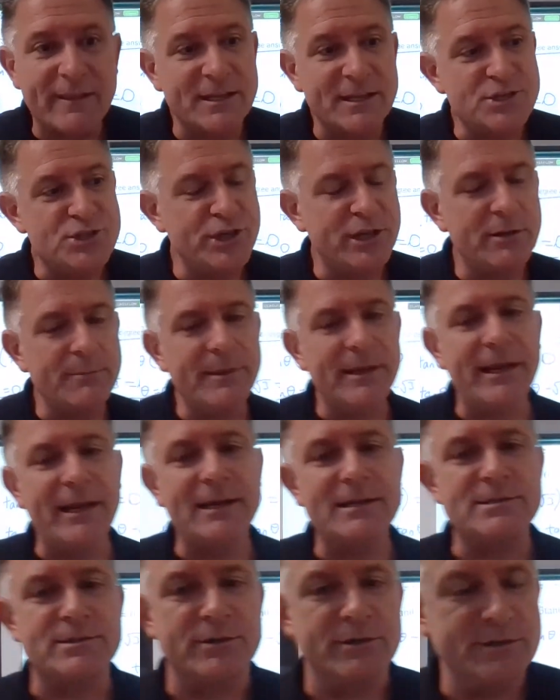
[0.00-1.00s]
legitimate
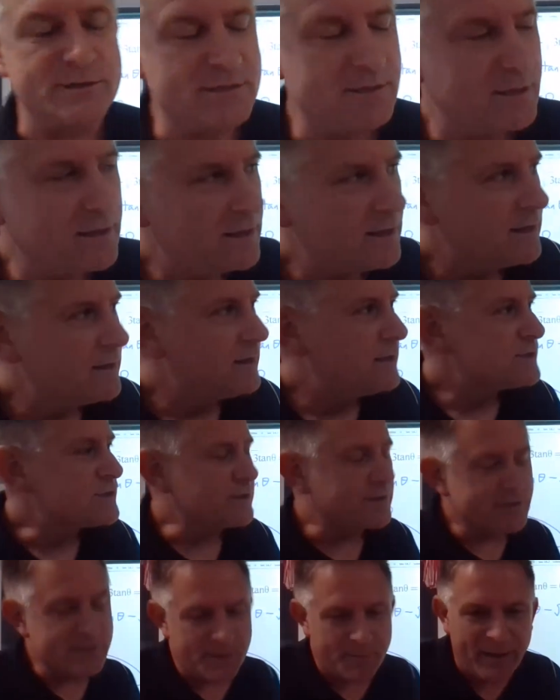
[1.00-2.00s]
answers.
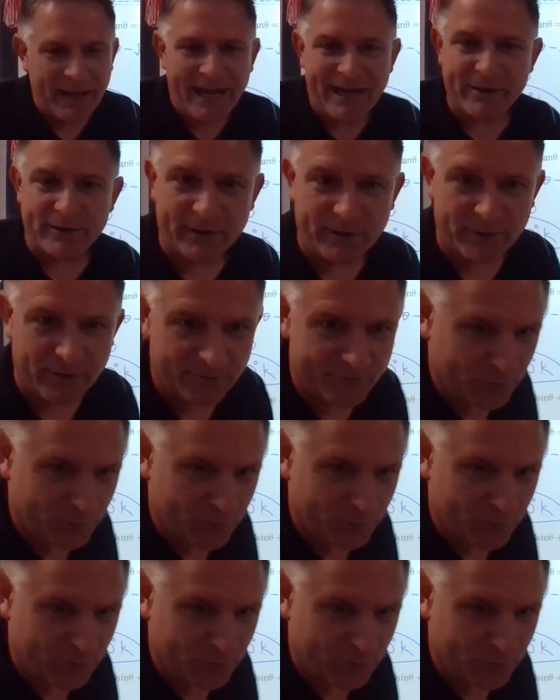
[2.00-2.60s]
So there's a pattern here,